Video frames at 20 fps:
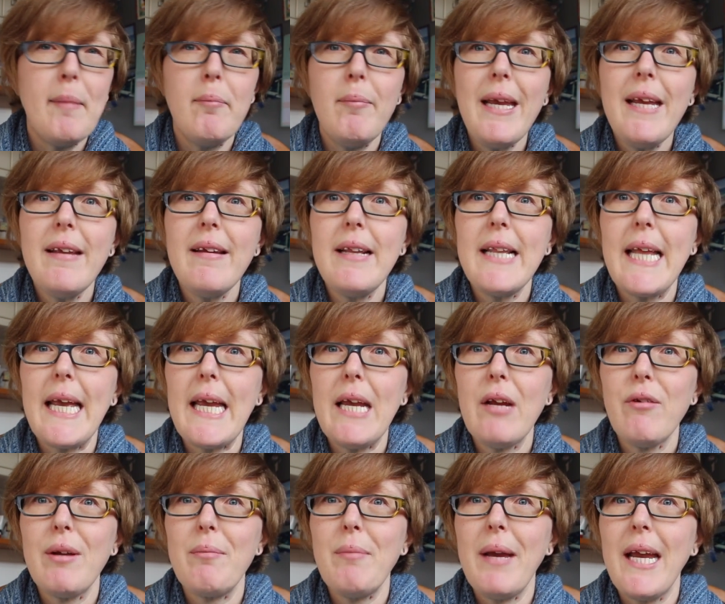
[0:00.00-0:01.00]
Meeting the
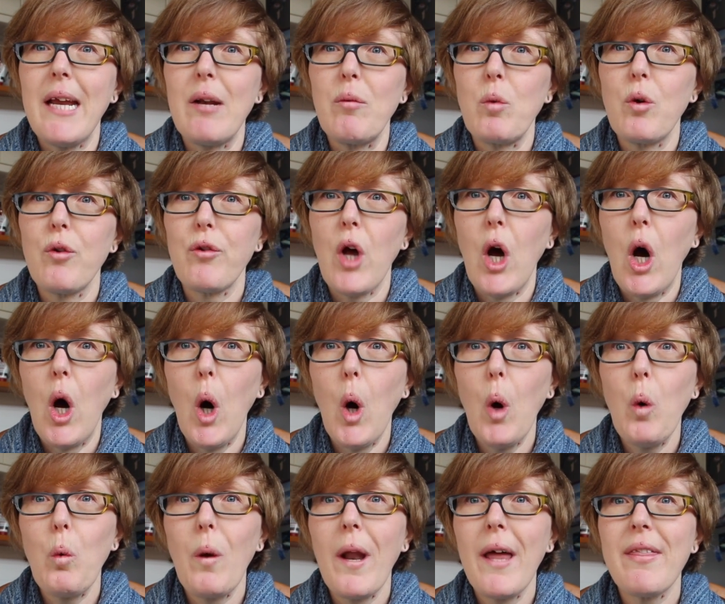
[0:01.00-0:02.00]
hairy man was a
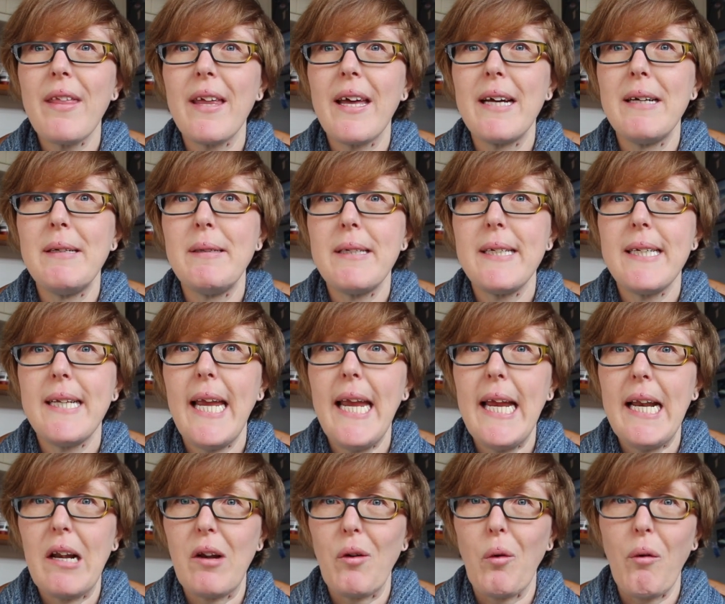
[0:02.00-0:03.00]
whole other
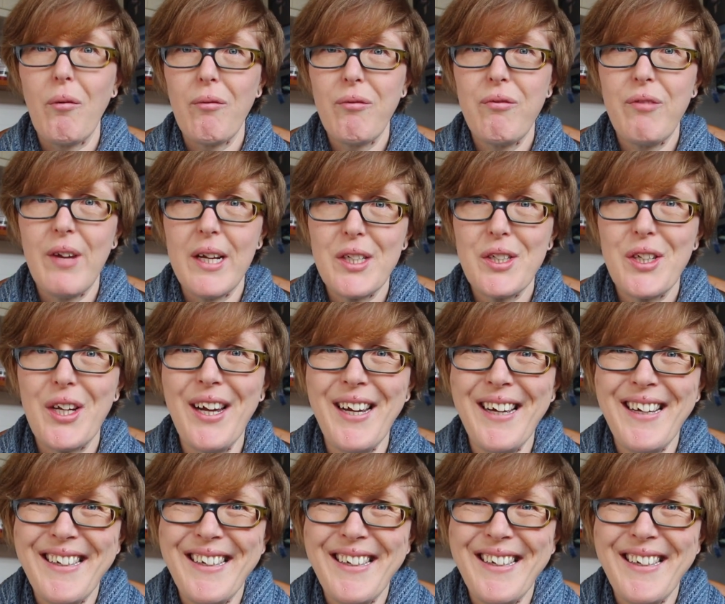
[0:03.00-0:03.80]
kettle of fish.